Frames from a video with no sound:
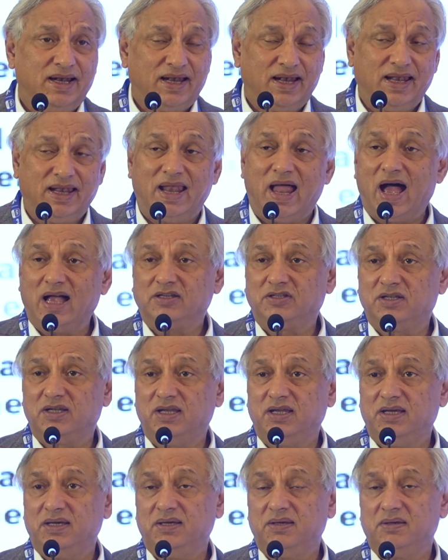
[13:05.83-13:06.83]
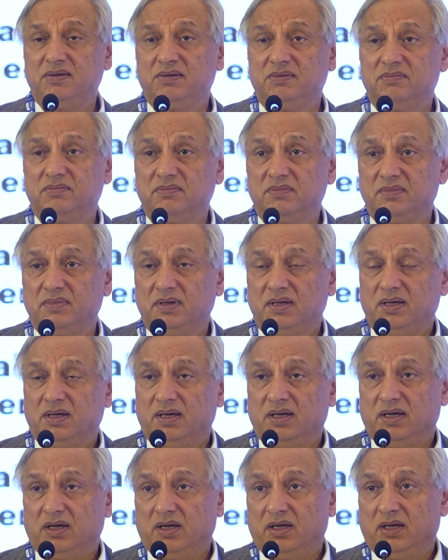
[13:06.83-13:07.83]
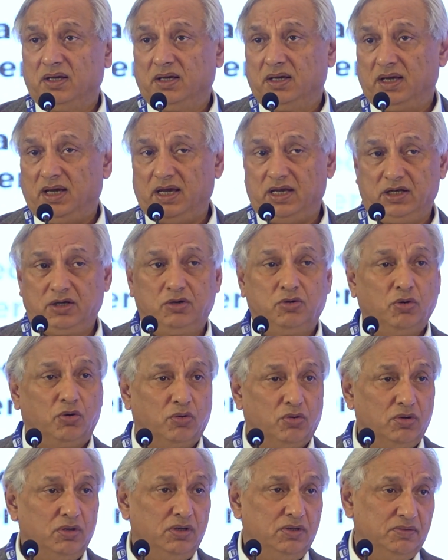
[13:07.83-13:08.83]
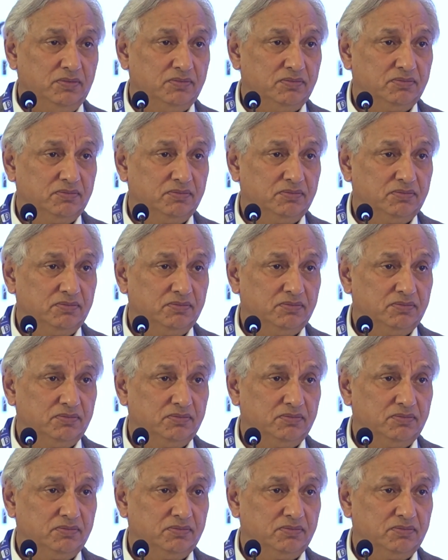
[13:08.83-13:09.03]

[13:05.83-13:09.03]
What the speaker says: largely in gold.